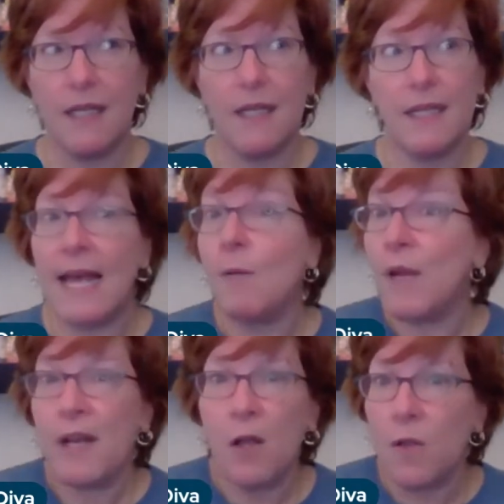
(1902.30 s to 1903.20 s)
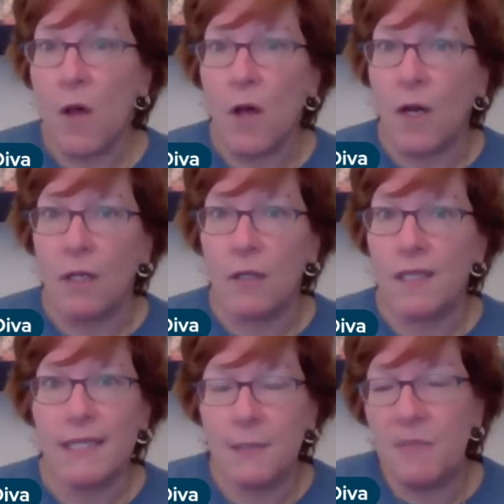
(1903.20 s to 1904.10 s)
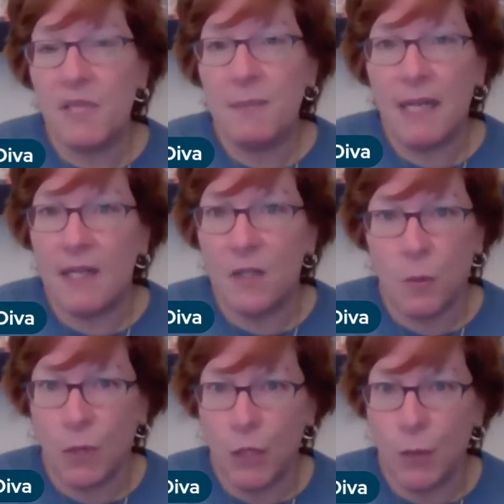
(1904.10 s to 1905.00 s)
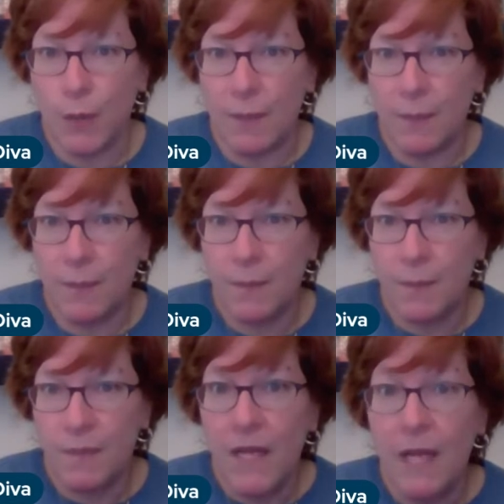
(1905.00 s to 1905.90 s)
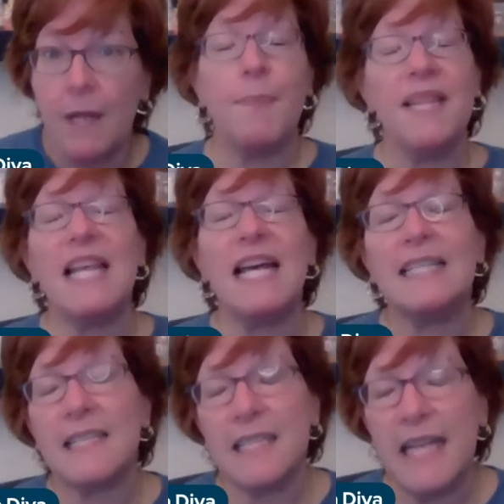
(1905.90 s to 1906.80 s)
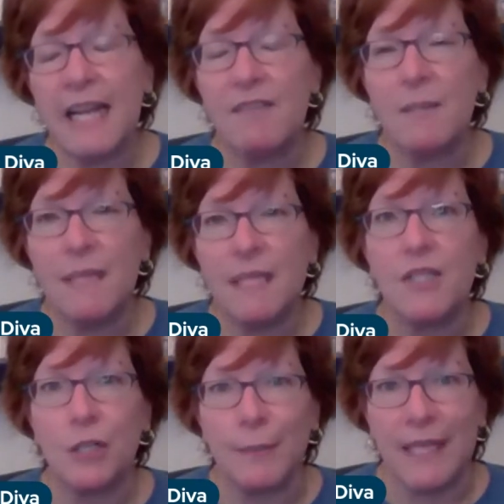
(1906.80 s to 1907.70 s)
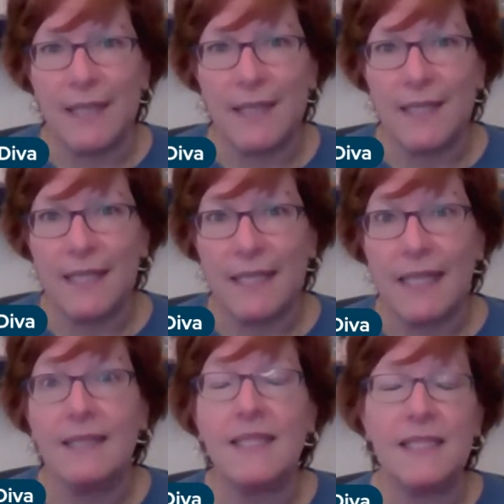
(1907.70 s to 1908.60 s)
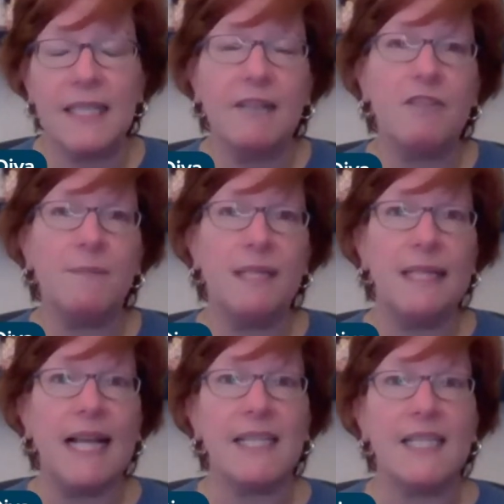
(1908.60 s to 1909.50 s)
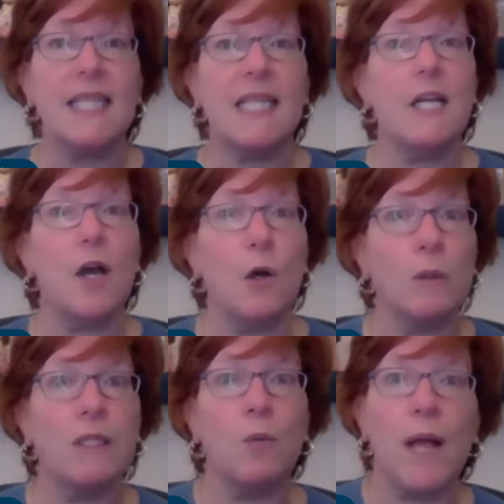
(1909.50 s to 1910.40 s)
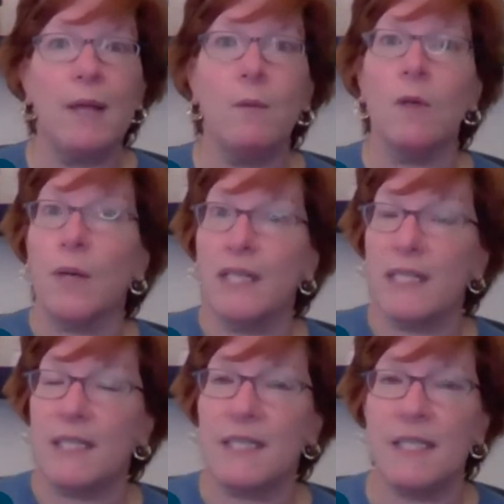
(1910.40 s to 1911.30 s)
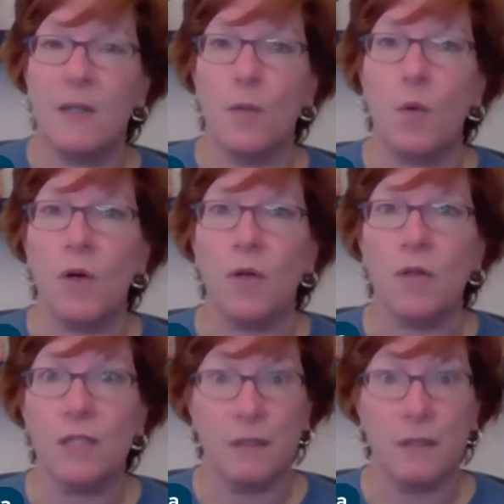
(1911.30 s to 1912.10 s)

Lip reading: that we all are, simply because we're human. But that doesn't have to be deterministic. That doesn't have to mean that's the only way we're going to see the world